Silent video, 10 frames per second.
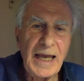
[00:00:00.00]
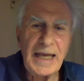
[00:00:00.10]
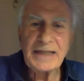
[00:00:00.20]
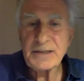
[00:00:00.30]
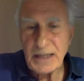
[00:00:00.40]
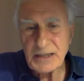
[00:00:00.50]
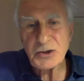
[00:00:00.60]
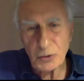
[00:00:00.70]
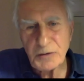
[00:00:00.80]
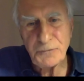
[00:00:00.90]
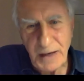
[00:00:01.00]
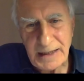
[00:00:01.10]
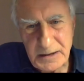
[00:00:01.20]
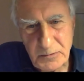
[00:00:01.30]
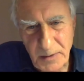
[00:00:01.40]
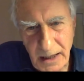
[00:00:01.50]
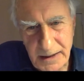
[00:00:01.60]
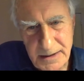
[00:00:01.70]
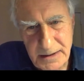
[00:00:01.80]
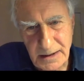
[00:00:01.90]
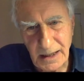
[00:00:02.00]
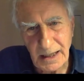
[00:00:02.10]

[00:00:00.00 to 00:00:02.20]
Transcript: it sort of fell into place,